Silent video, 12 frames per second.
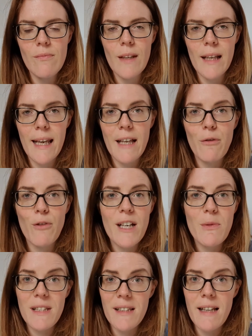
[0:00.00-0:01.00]
King Fred
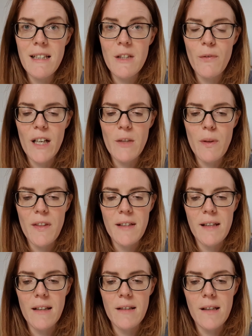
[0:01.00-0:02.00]
was satisfied with this
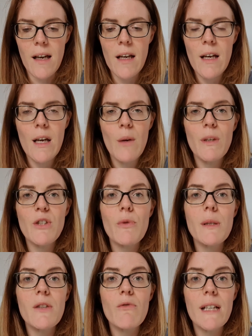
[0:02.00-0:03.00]
answer, which
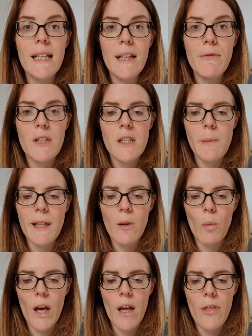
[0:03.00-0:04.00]
was a relief to
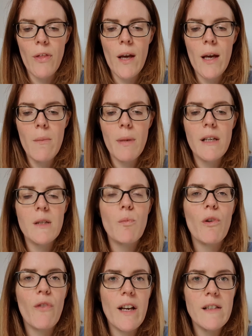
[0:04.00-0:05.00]
Spittleworth, because
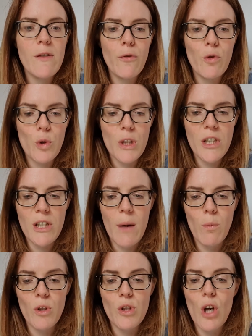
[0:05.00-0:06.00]
Professor Frawdysham
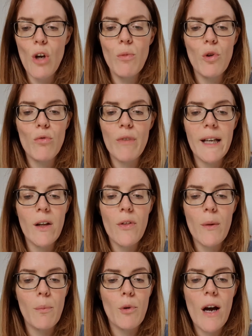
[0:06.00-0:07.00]
was no more real
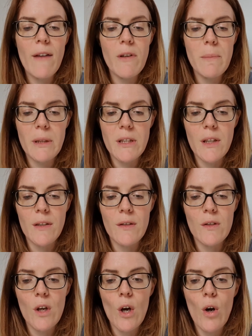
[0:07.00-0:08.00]
than Private
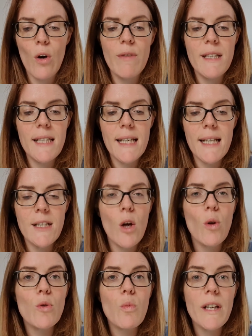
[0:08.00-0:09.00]
Buttons, or indeed
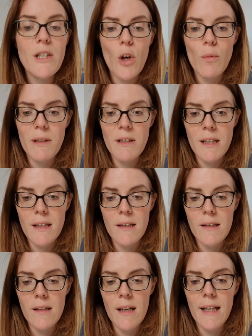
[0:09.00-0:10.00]
old Widow
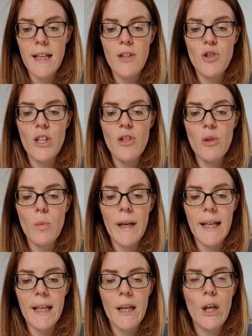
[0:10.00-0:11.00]
Buttons, in her ginger
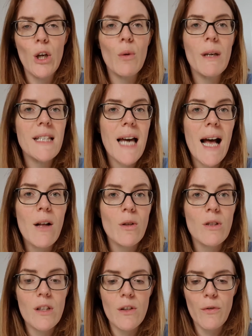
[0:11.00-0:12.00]
wig, who had
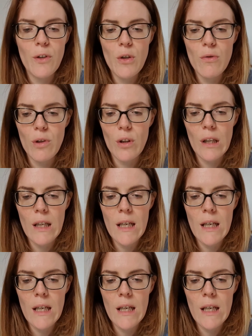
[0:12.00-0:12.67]
howled at the funeral.